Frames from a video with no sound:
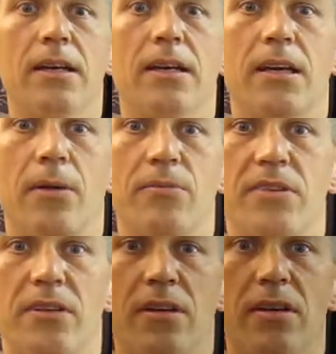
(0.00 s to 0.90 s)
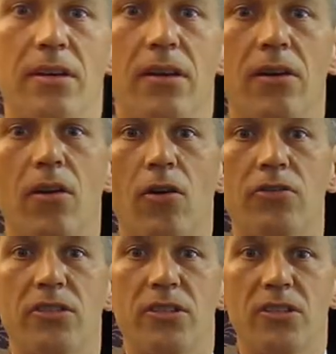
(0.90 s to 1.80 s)
comes
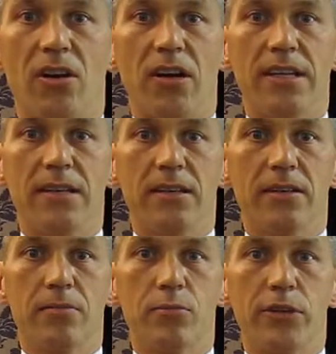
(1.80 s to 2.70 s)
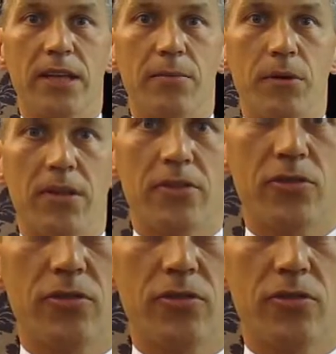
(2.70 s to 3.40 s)
onto the tie, bring that by